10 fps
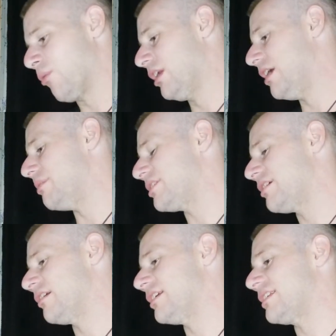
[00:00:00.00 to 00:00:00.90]
really a
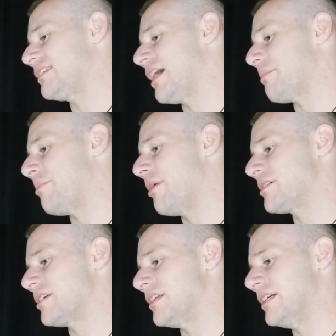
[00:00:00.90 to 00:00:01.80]
materialistic type of
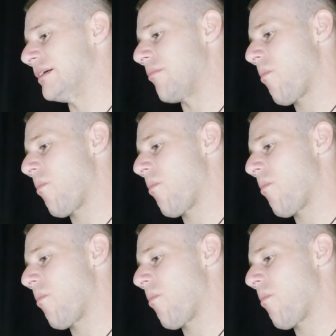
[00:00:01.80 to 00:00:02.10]
person here.